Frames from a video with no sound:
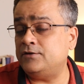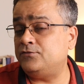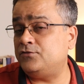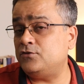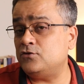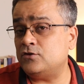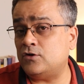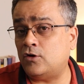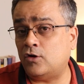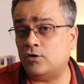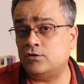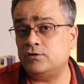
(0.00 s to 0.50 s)
If
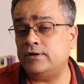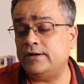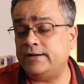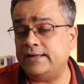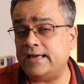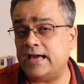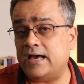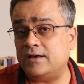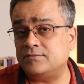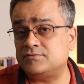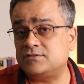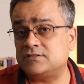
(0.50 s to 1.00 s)
you already
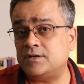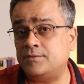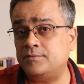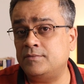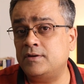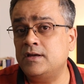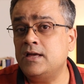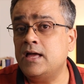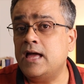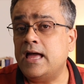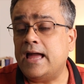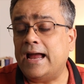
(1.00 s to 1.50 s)
have
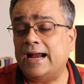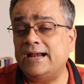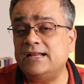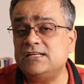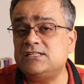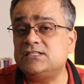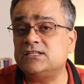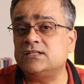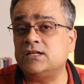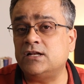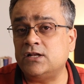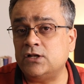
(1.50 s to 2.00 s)
some
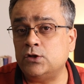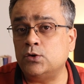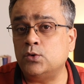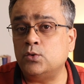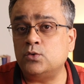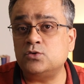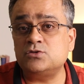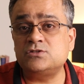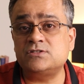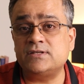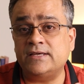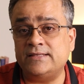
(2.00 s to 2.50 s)
additional
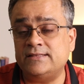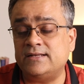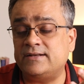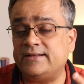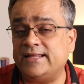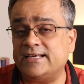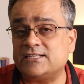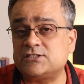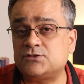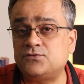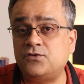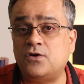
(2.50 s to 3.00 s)
notes in the
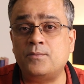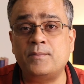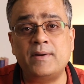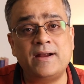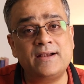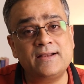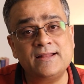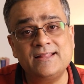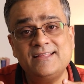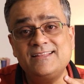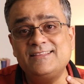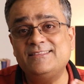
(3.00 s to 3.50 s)
text
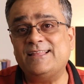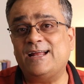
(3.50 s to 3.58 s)
format,